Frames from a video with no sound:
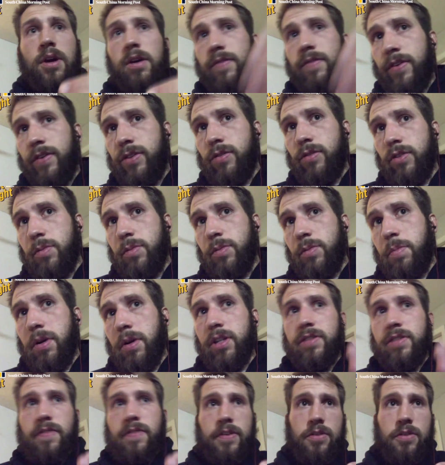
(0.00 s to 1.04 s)
If I throw this
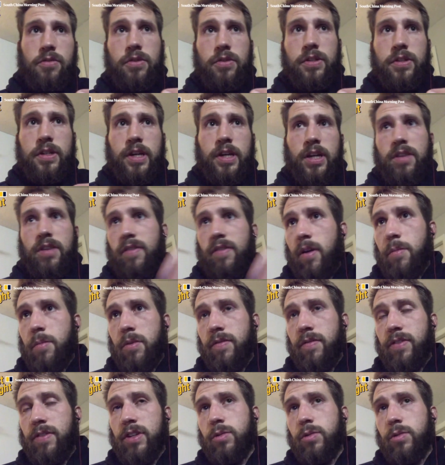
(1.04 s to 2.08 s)
punch, if I throw this kick, if I
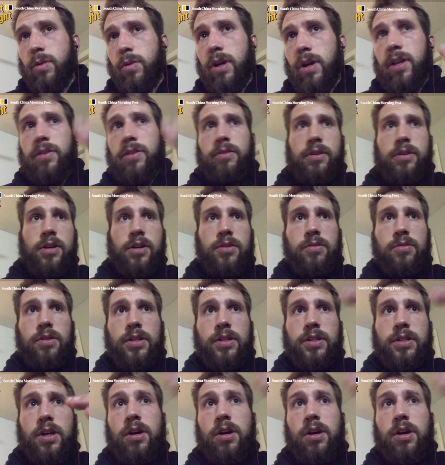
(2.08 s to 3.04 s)
move this way, they're going to do this.